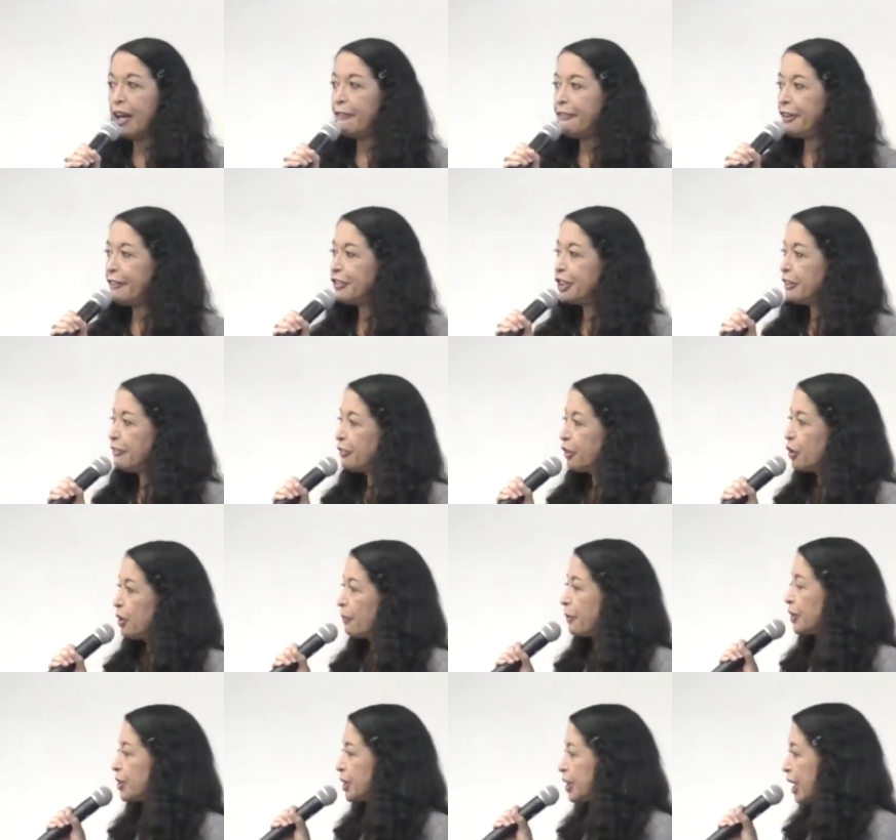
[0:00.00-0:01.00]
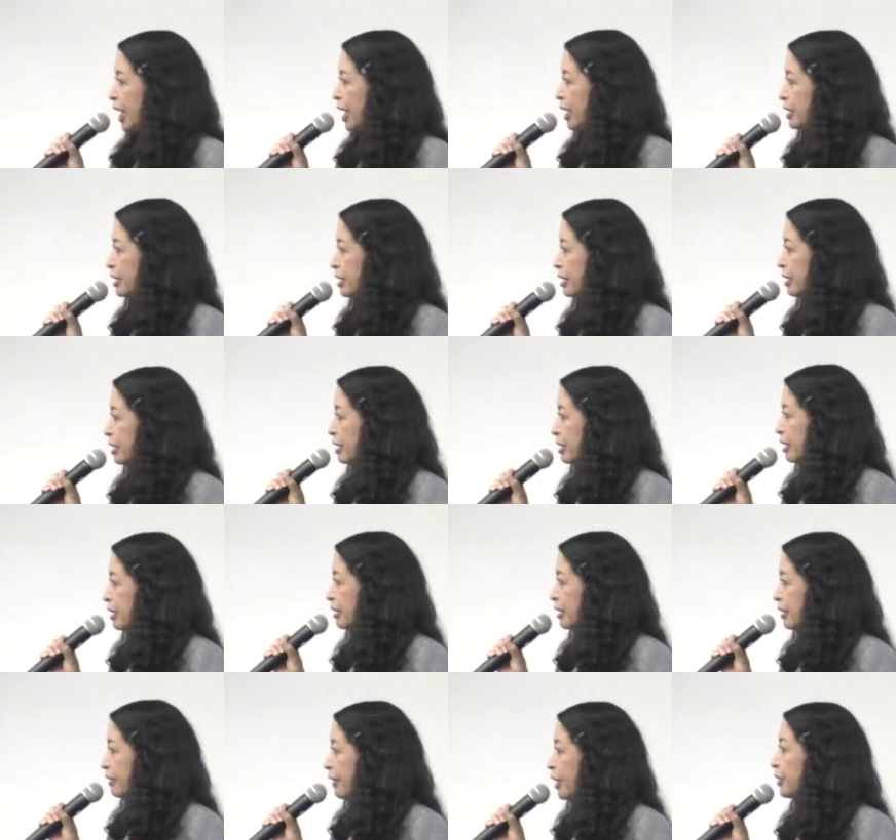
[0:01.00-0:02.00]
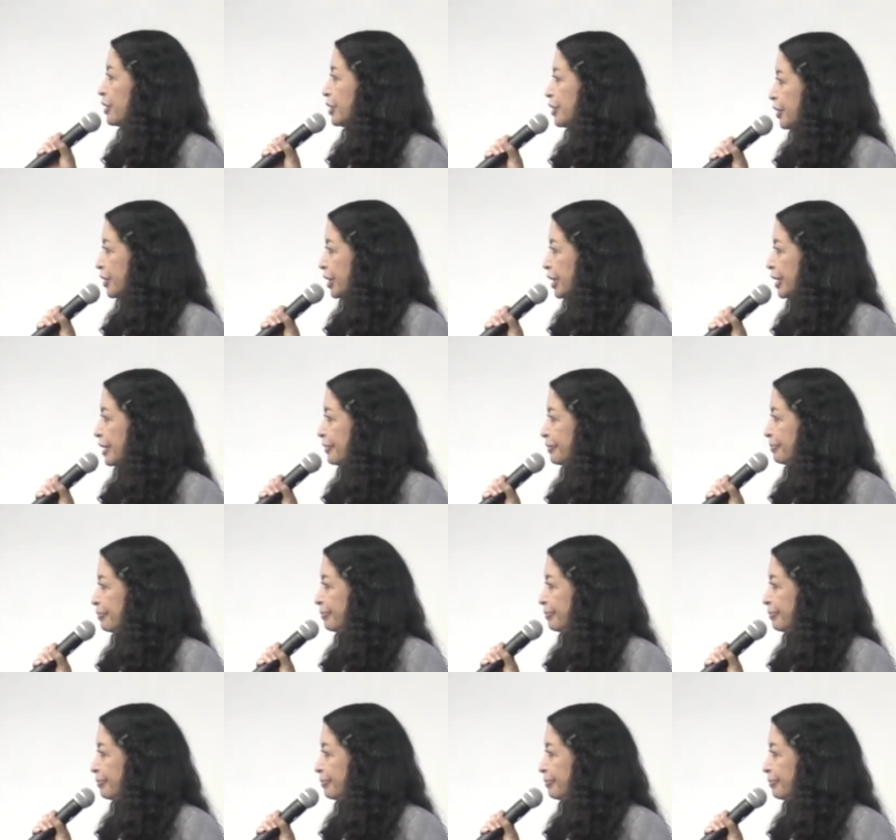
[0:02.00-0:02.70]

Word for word: 54% voted early.